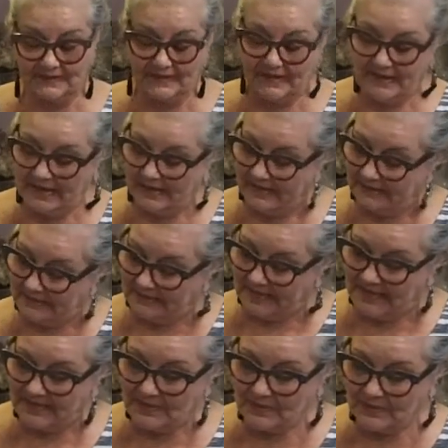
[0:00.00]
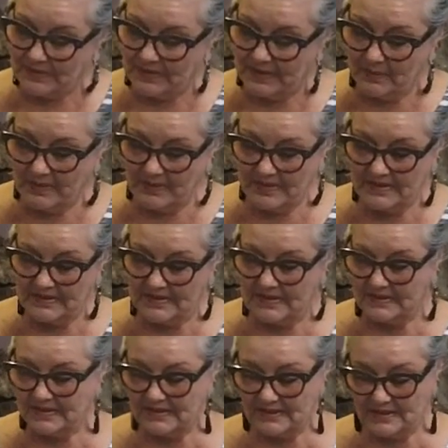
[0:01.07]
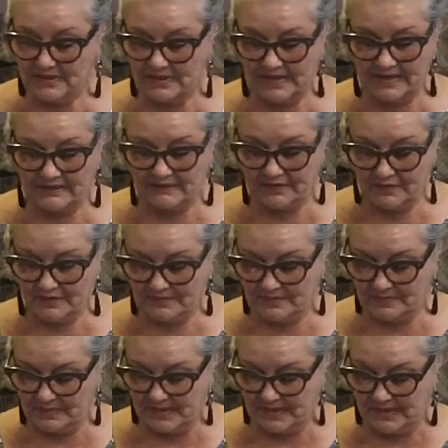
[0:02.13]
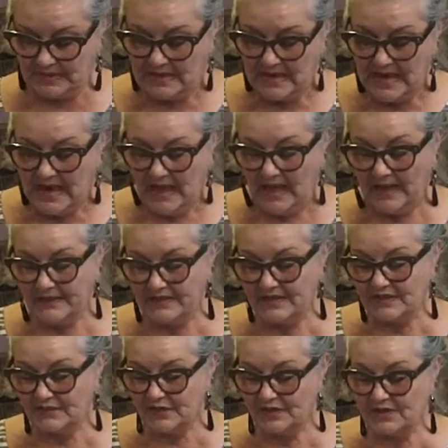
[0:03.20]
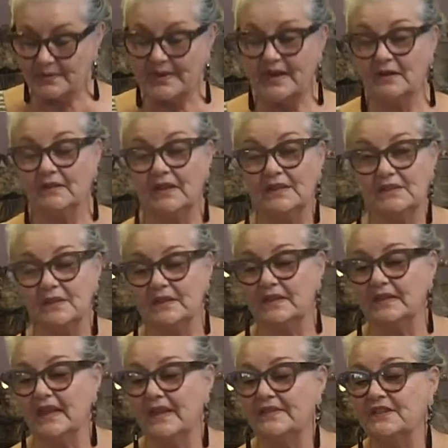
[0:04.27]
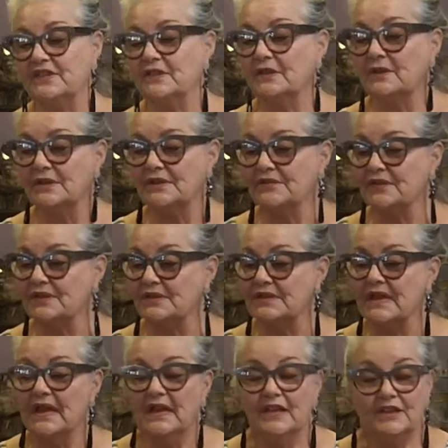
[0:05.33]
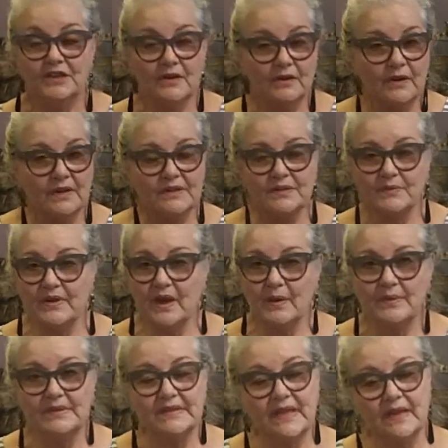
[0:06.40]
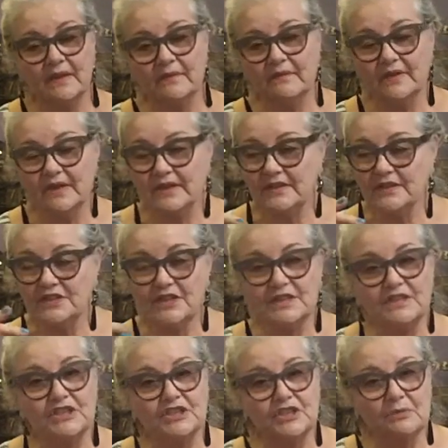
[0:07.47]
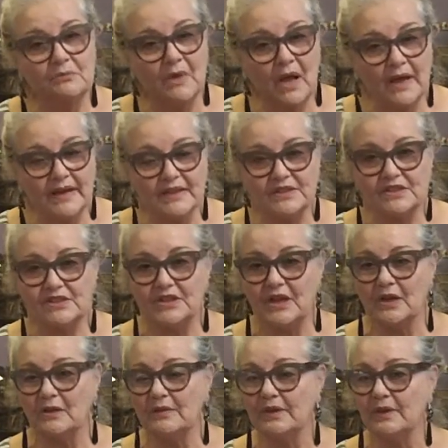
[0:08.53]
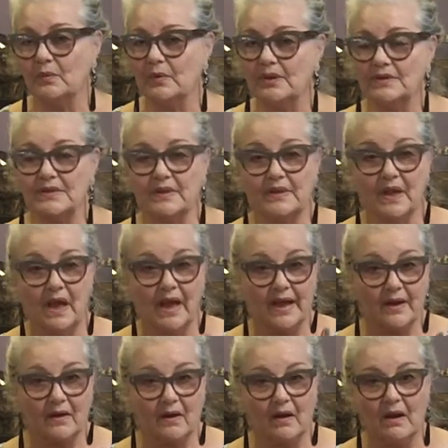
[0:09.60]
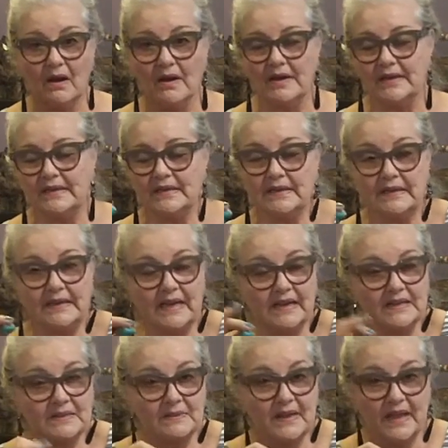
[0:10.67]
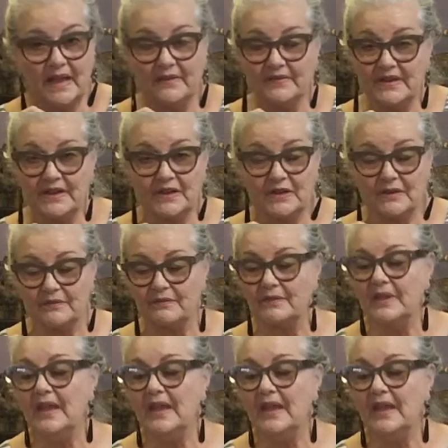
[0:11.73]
And that's really where this is looking for to me. This first week here, let's look at the turquoise first. Turquoise, we always think of, it's a shamanic stone. It works on the higher heart. It connects heaven and earth.